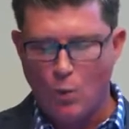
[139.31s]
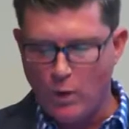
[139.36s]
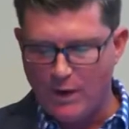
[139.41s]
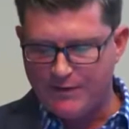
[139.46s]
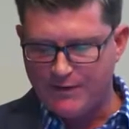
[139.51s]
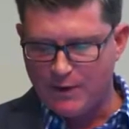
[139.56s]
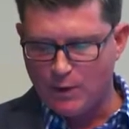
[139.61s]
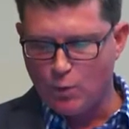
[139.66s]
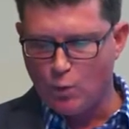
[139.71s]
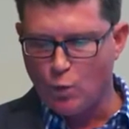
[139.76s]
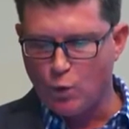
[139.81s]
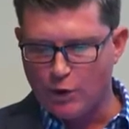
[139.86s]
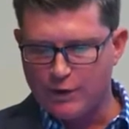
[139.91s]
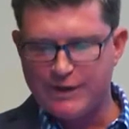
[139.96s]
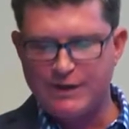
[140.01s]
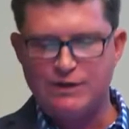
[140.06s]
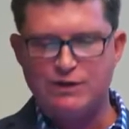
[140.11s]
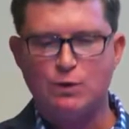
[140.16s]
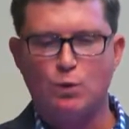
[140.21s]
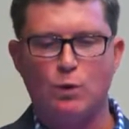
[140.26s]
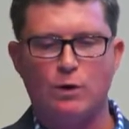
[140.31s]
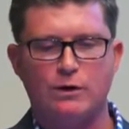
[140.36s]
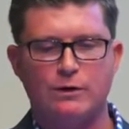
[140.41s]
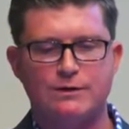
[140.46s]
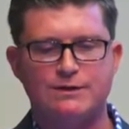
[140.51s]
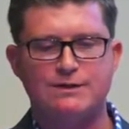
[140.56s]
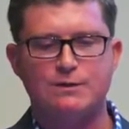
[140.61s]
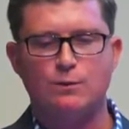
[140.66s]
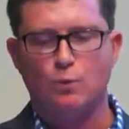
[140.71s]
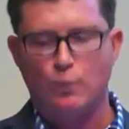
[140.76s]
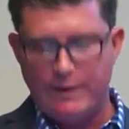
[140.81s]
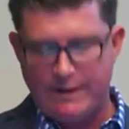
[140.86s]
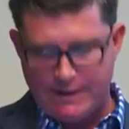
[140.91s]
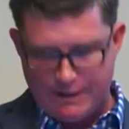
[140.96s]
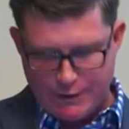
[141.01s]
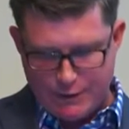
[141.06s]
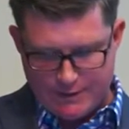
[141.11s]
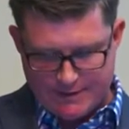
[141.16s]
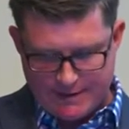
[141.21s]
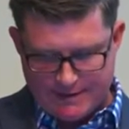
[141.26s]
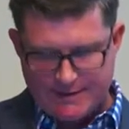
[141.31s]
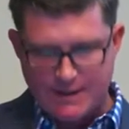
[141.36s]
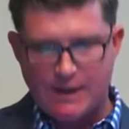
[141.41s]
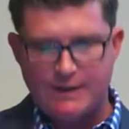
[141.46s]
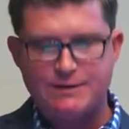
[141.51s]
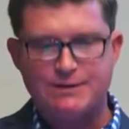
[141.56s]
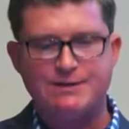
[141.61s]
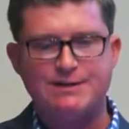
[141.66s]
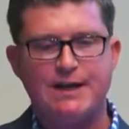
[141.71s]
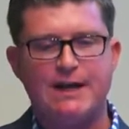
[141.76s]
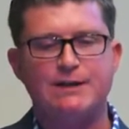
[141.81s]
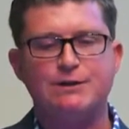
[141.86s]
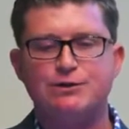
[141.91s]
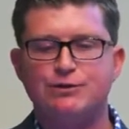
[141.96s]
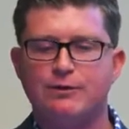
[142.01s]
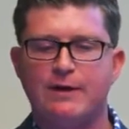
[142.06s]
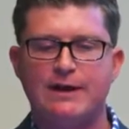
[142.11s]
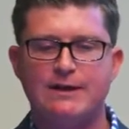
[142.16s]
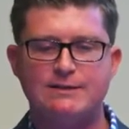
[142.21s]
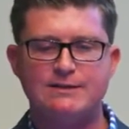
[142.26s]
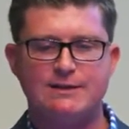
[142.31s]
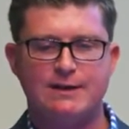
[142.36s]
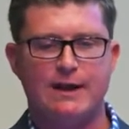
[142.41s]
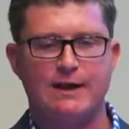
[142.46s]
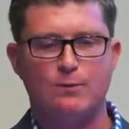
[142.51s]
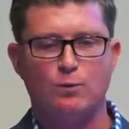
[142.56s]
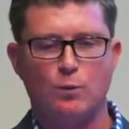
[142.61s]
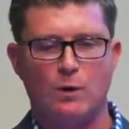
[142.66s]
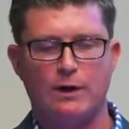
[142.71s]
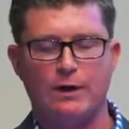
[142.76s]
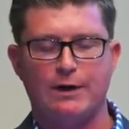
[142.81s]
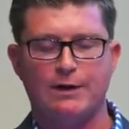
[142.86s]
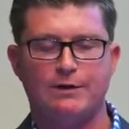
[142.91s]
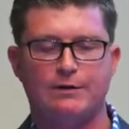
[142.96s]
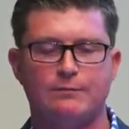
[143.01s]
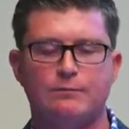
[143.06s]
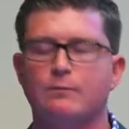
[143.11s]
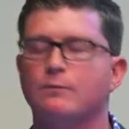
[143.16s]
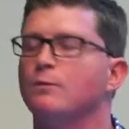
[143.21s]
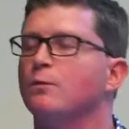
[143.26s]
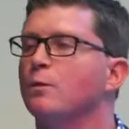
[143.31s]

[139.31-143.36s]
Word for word: what they're working towards. We can use it to understand trends and um,